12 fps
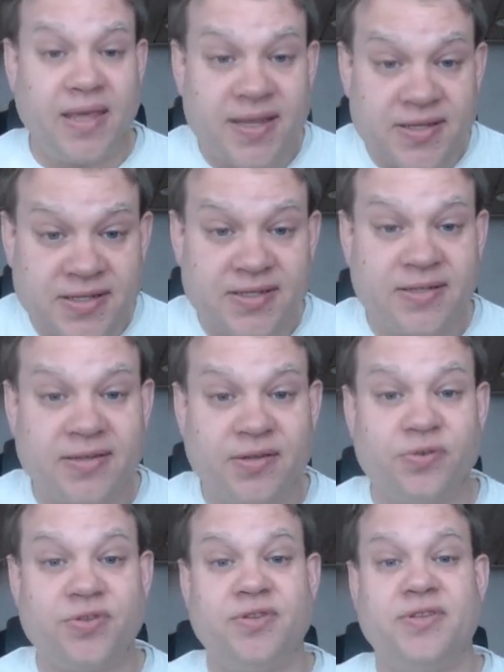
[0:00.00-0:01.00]
Yes,
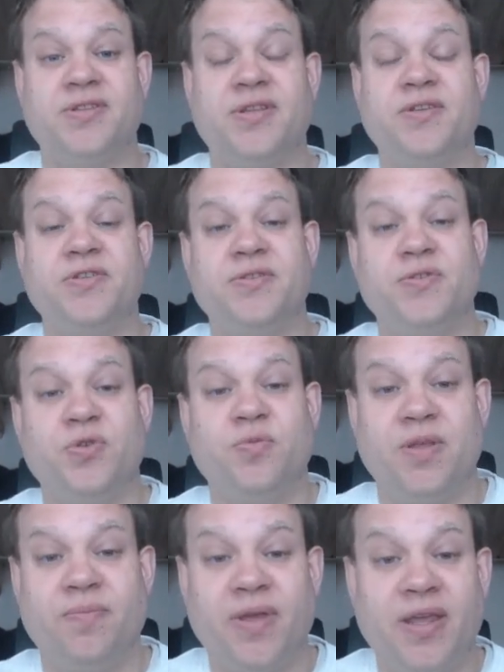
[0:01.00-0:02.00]
there's a distinction to
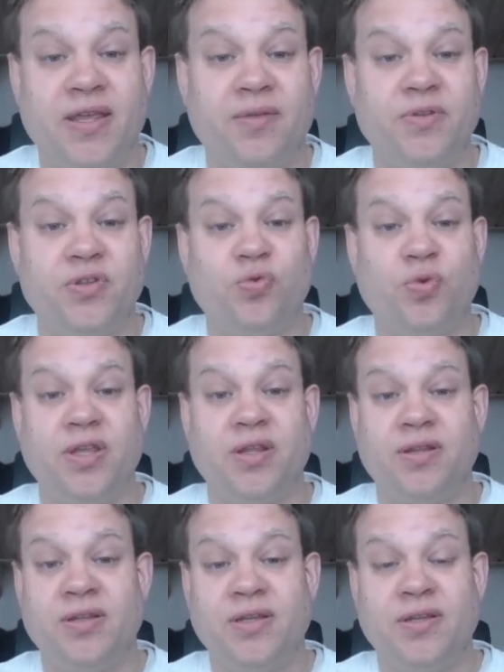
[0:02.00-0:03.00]
be made
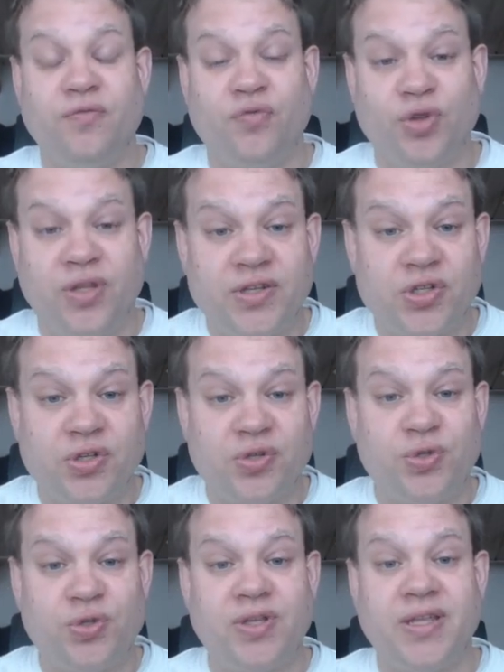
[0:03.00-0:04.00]
between
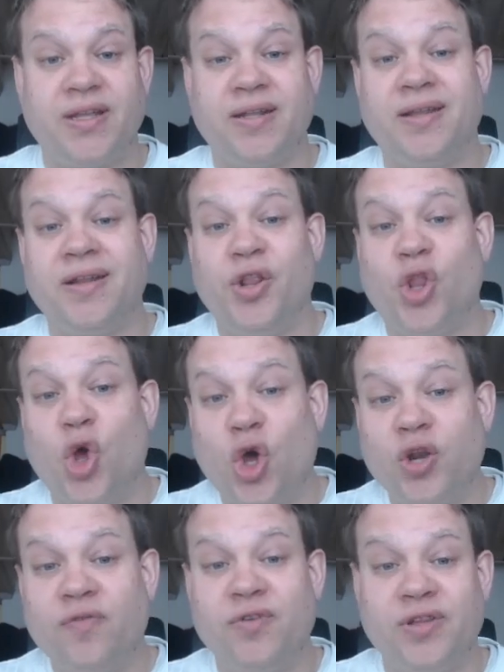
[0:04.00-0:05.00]
volitional and
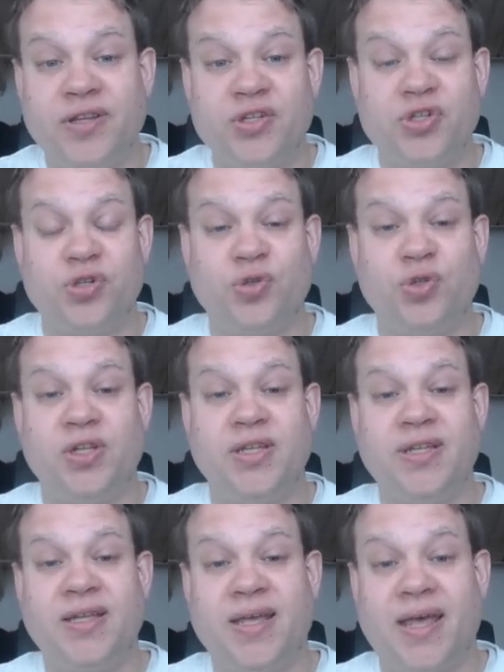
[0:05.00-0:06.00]
non-volitional
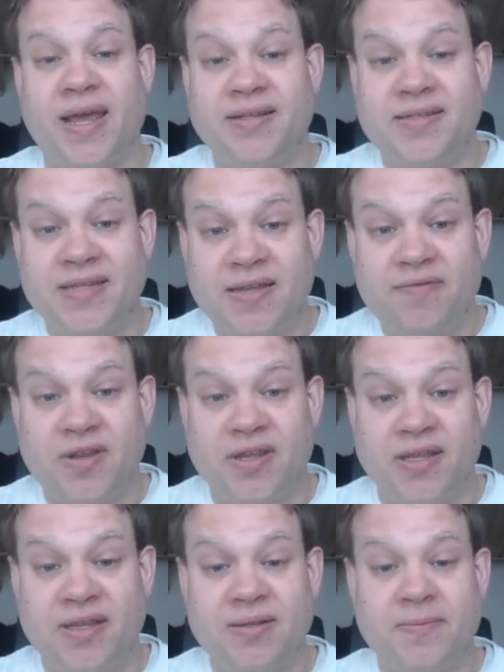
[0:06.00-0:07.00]

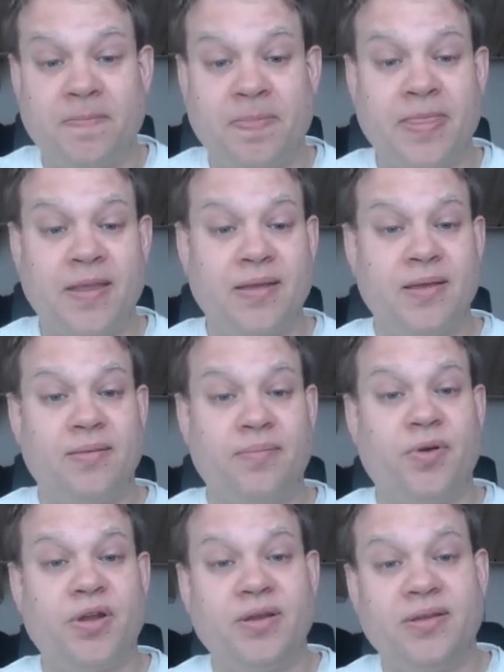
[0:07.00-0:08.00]
activity,
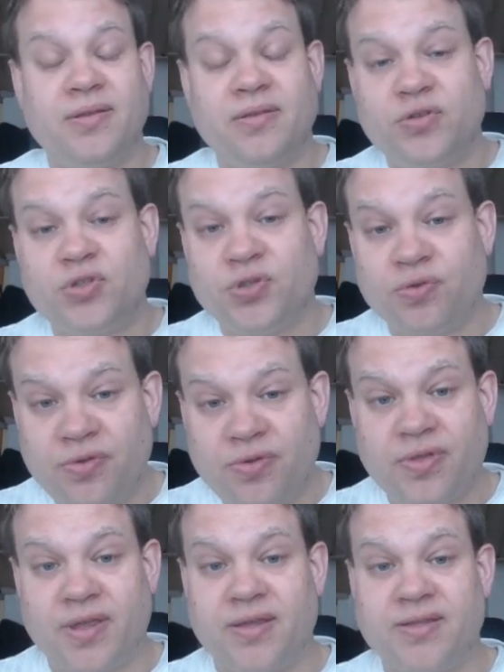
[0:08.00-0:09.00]
but the
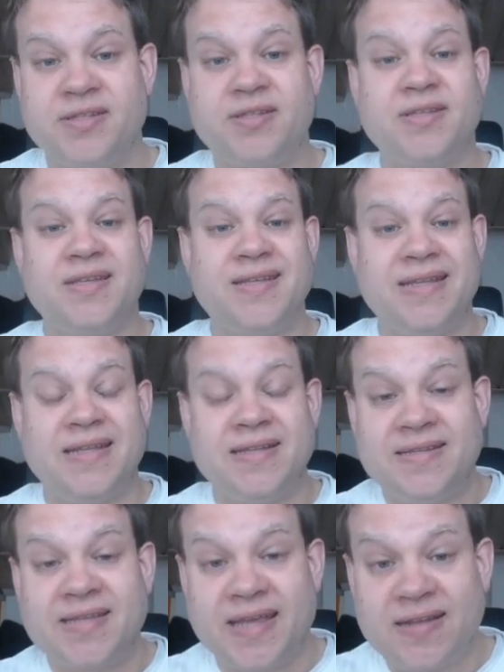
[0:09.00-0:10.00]
truth is
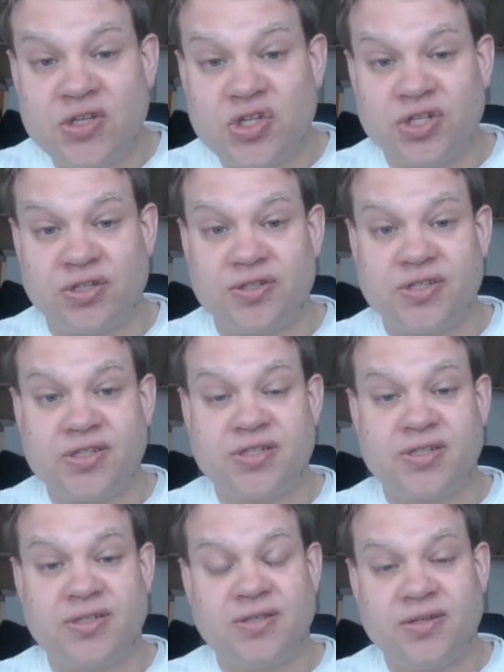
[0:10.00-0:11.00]

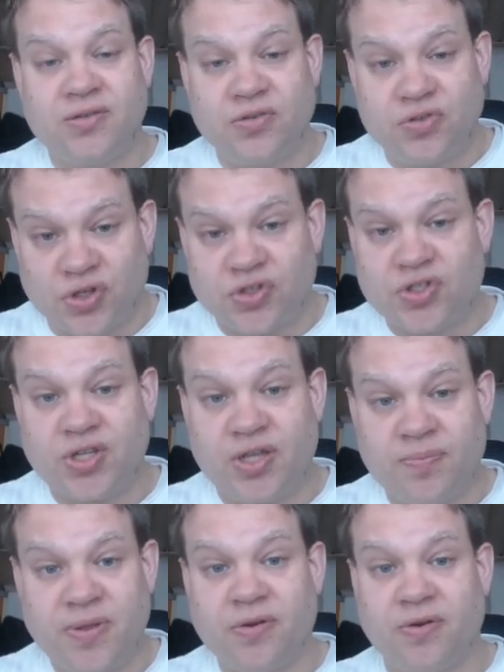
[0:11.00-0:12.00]
intentions just
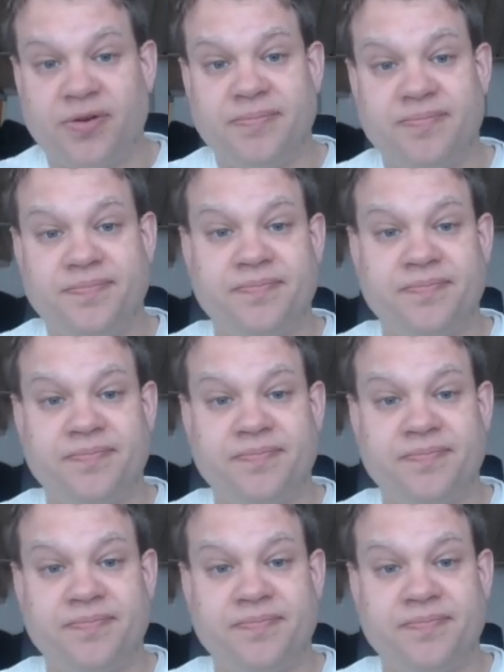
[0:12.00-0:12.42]
appear.